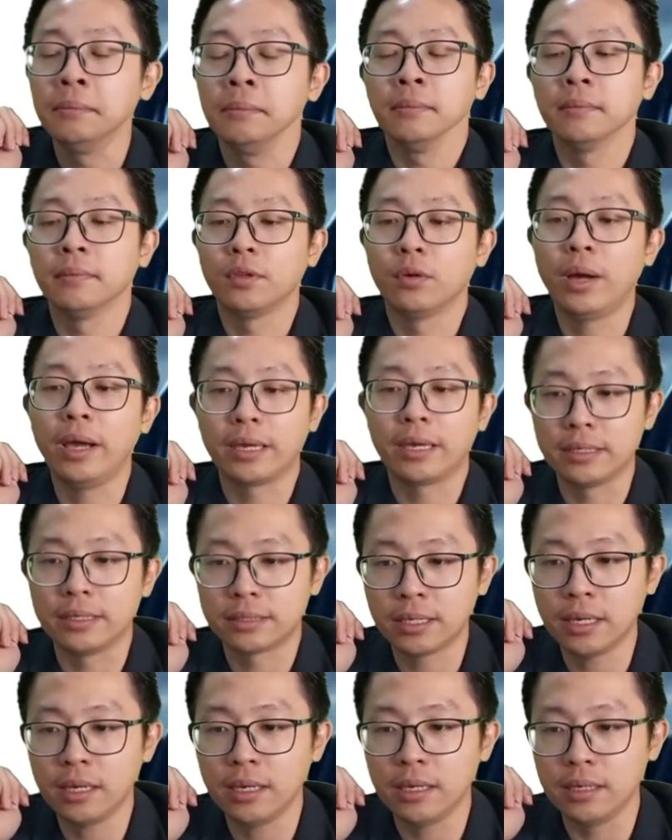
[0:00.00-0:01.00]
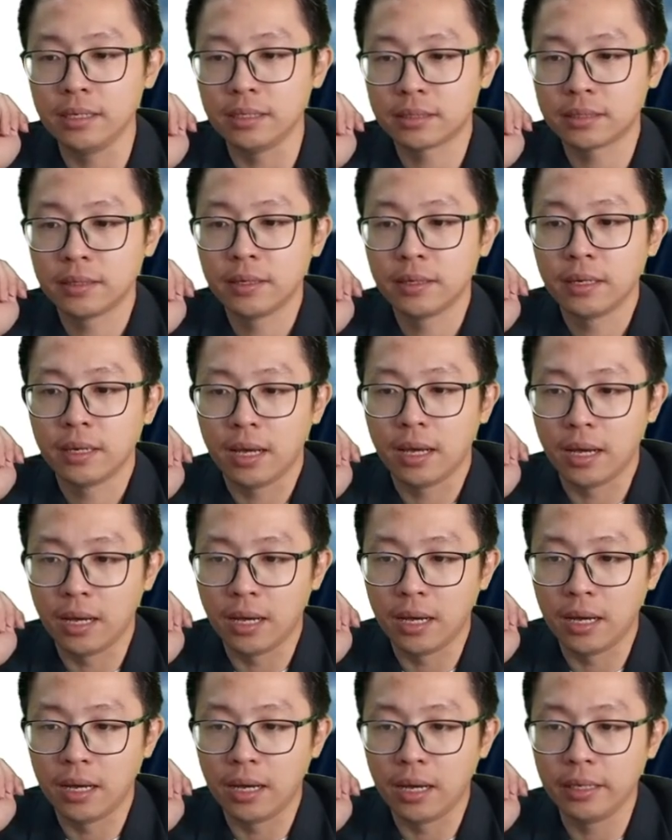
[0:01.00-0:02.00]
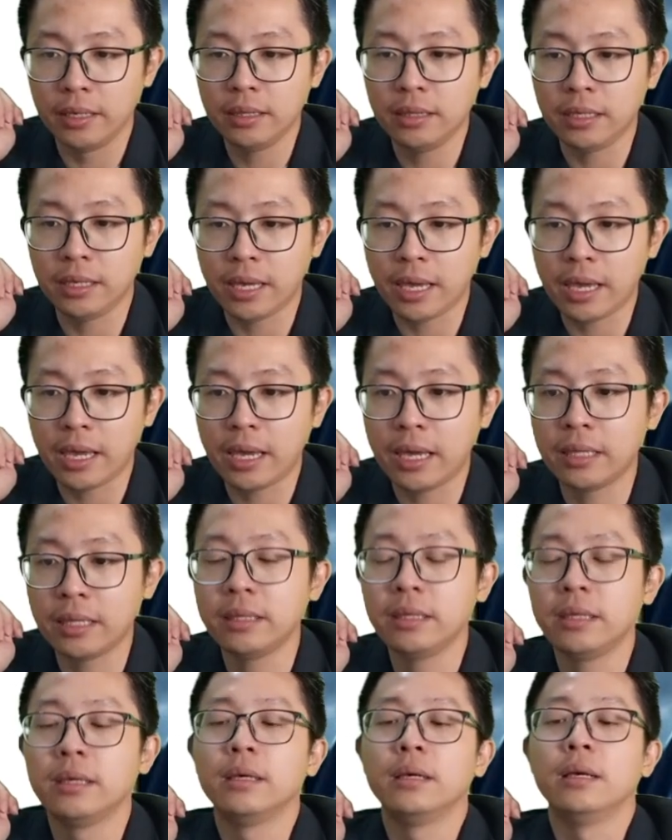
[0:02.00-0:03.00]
what I can say is, in the end,